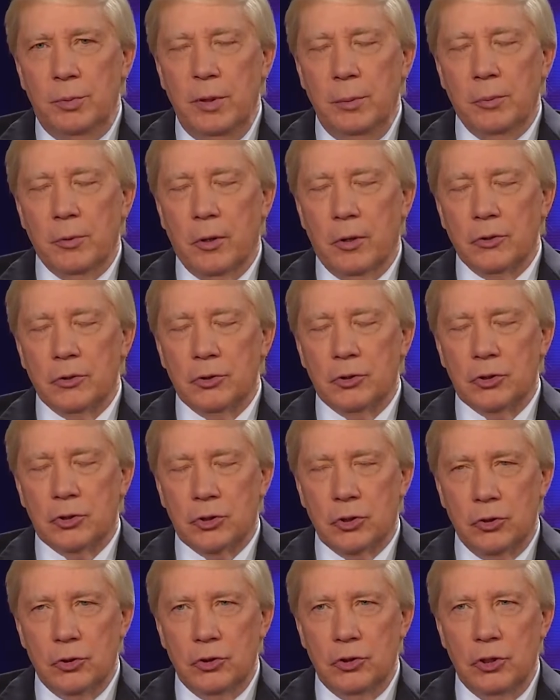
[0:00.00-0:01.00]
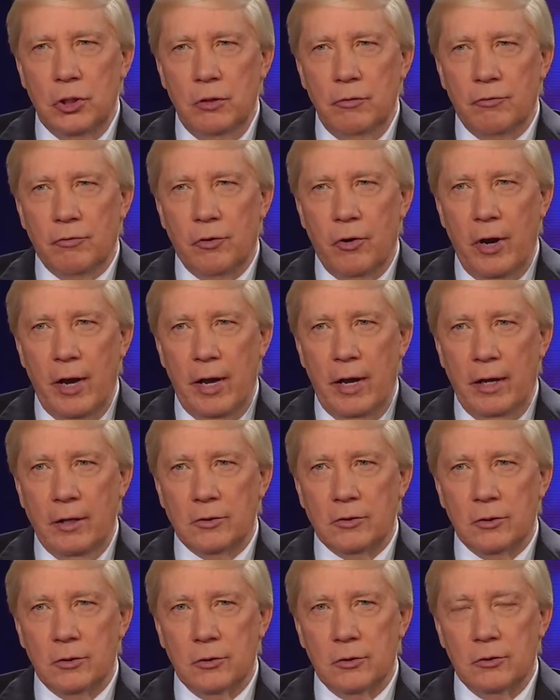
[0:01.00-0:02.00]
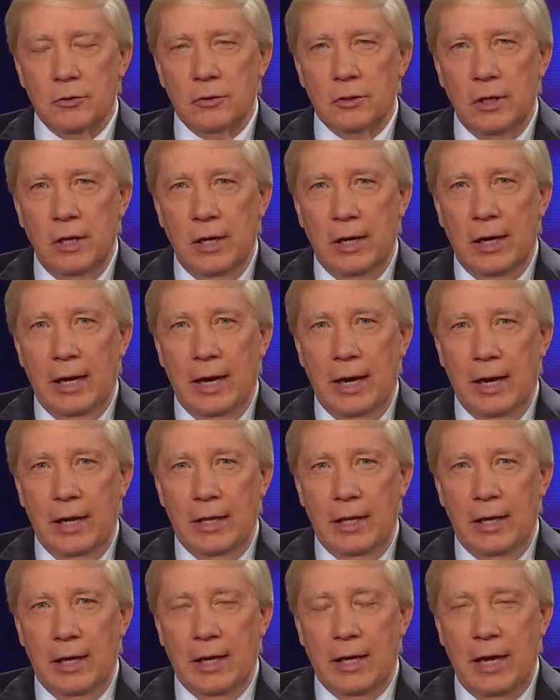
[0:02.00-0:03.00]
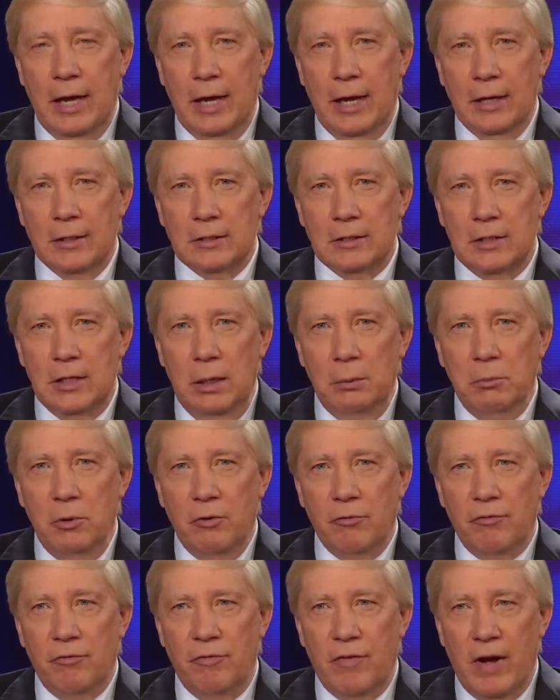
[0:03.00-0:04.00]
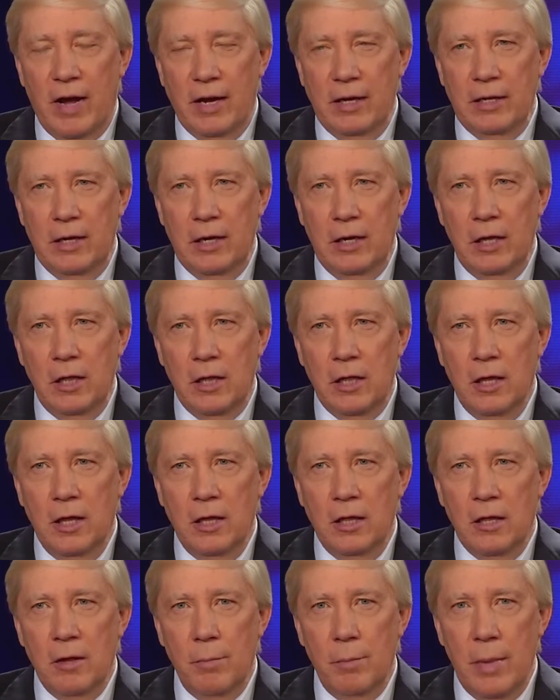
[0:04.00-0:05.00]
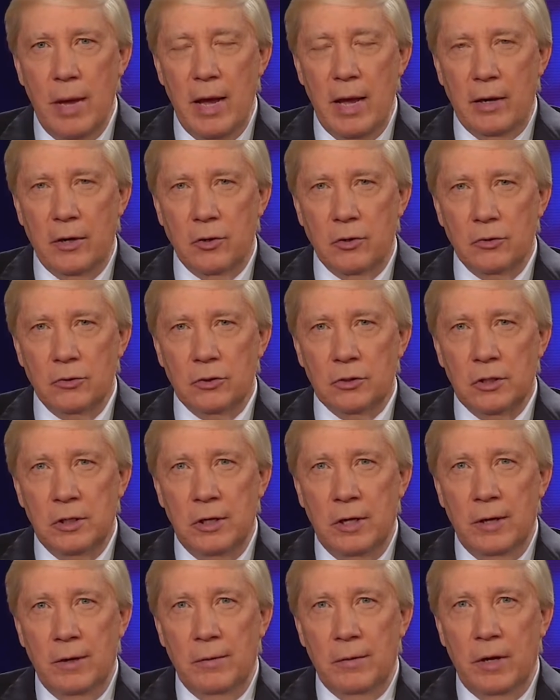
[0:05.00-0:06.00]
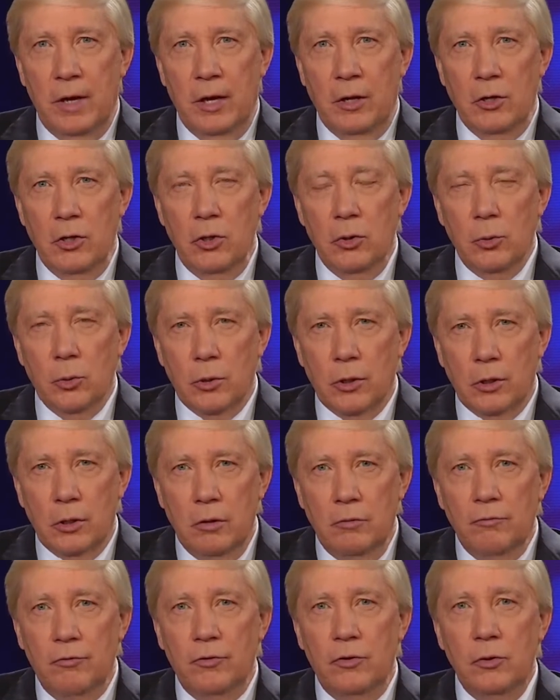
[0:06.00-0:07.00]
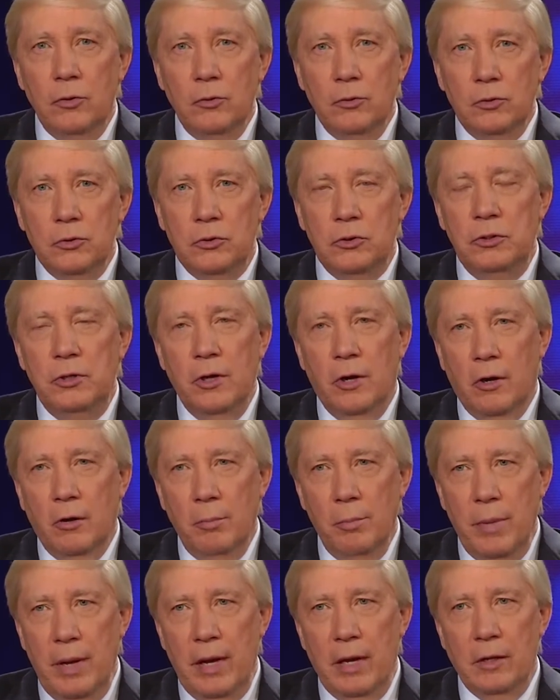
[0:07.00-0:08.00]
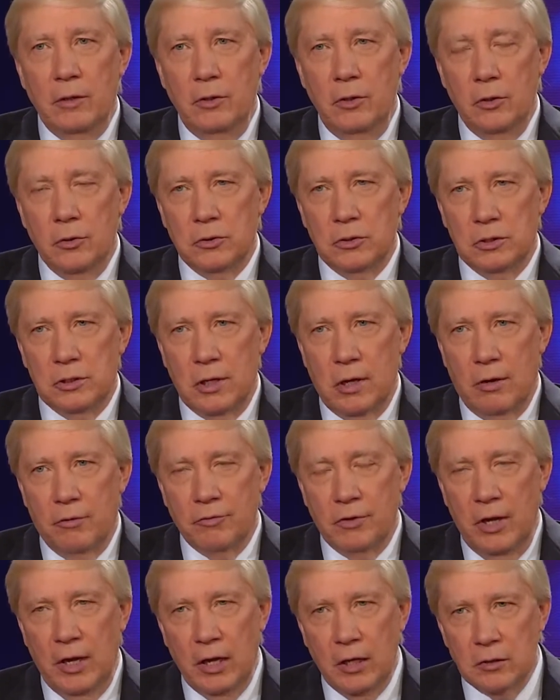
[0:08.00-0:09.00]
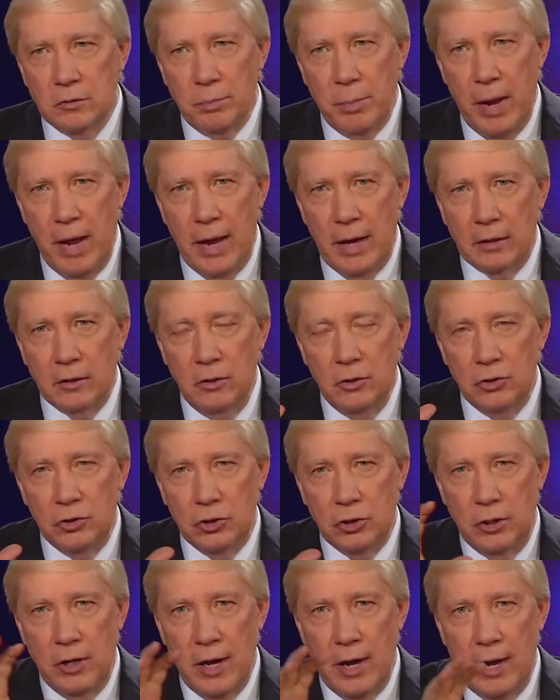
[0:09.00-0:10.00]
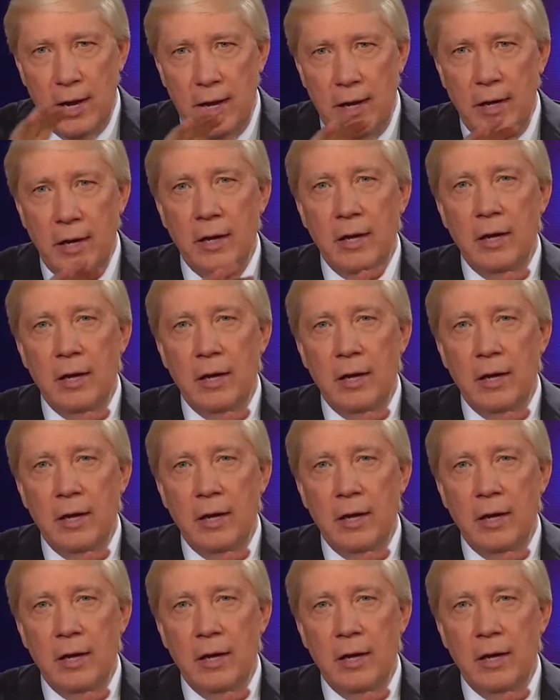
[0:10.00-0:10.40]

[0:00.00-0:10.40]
People are searching for answers and they can't seem to find anything that matters. And you were a confused young man yourself. Take us back to Chennai.